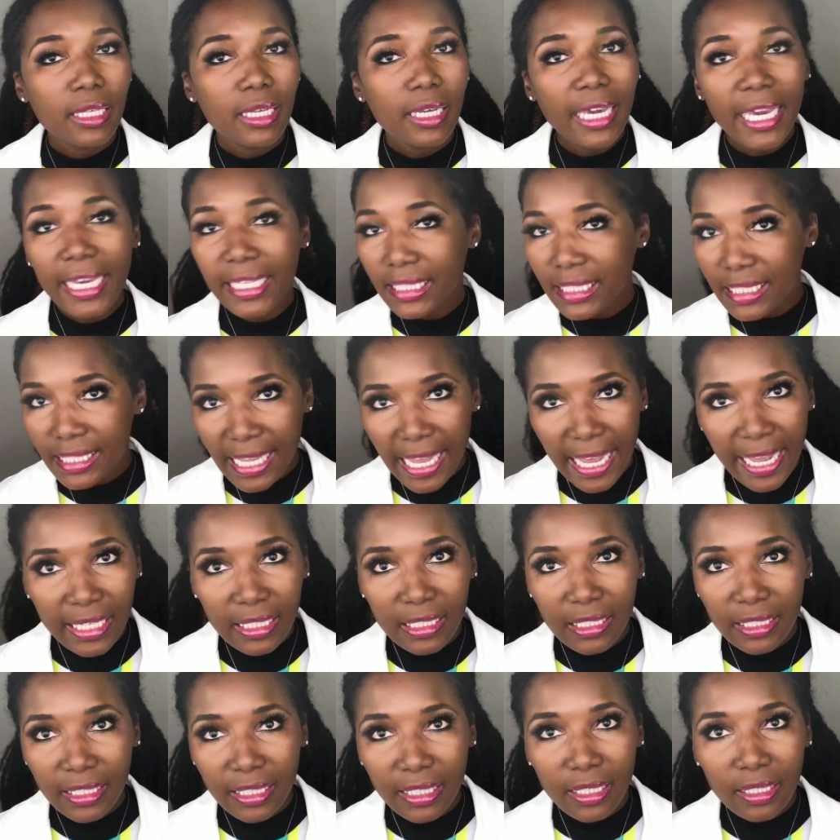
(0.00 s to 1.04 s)
And
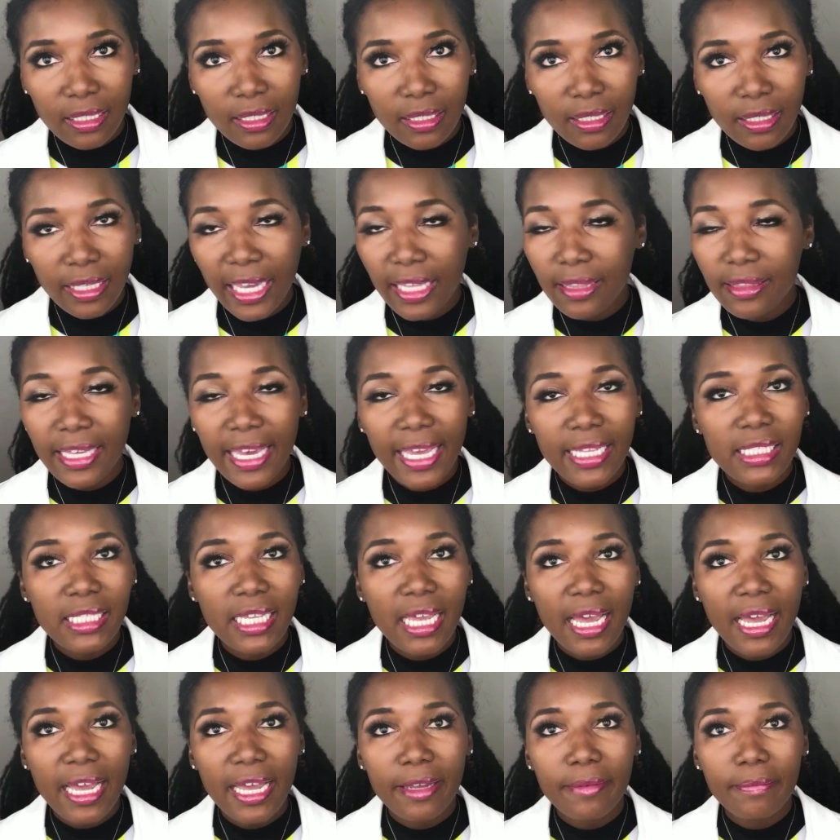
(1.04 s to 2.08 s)
sadly, at that
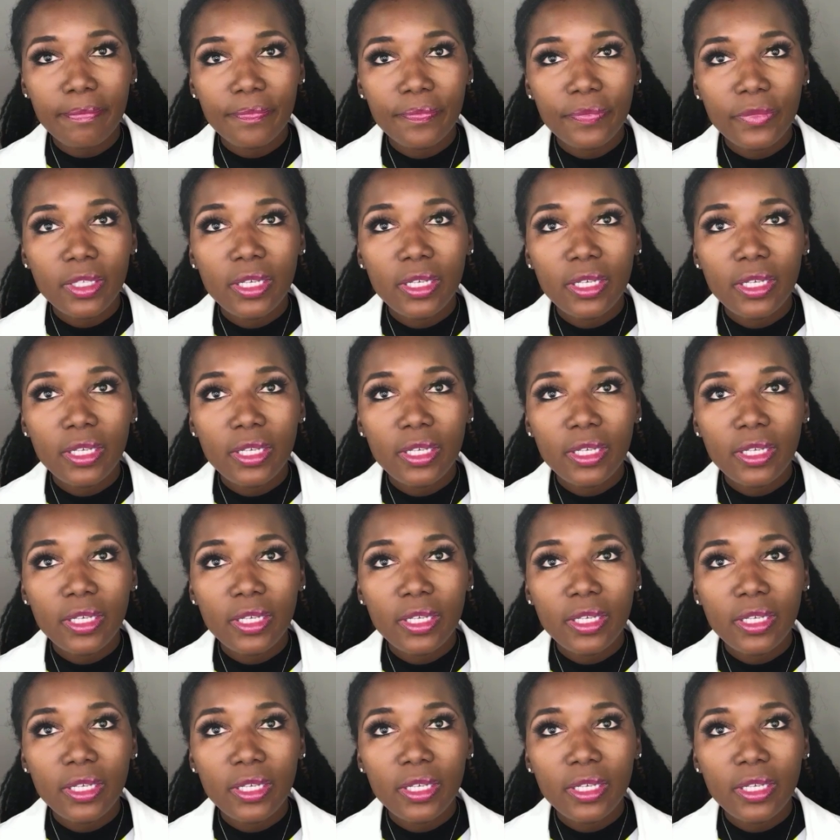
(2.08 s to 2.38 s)
time,